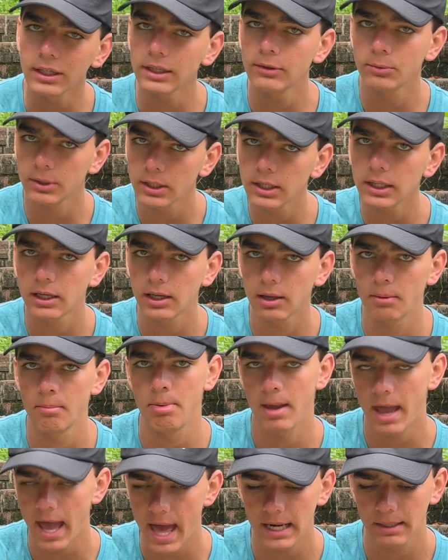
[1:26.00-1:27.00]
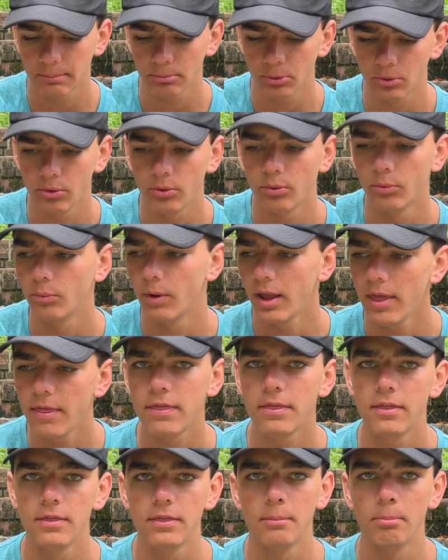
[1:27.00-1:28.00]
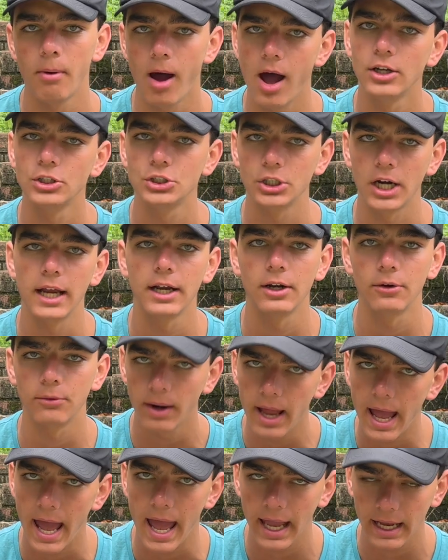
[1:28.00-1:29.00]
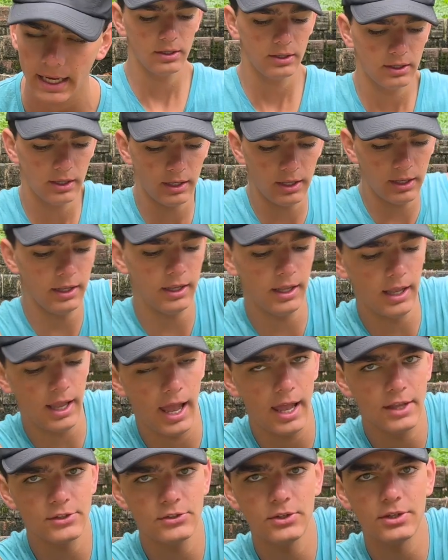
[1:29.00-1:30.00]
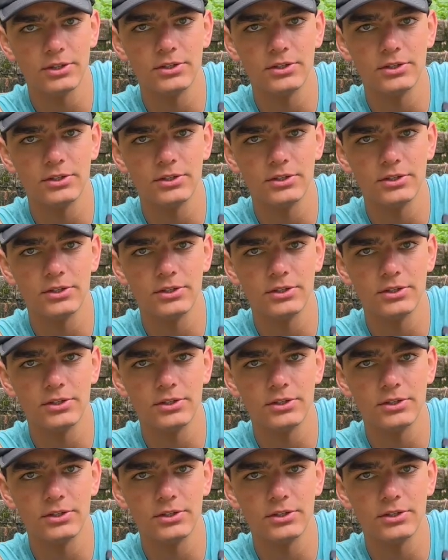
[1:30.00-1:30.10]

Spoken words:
really compatible with the Bontrager rack. As you can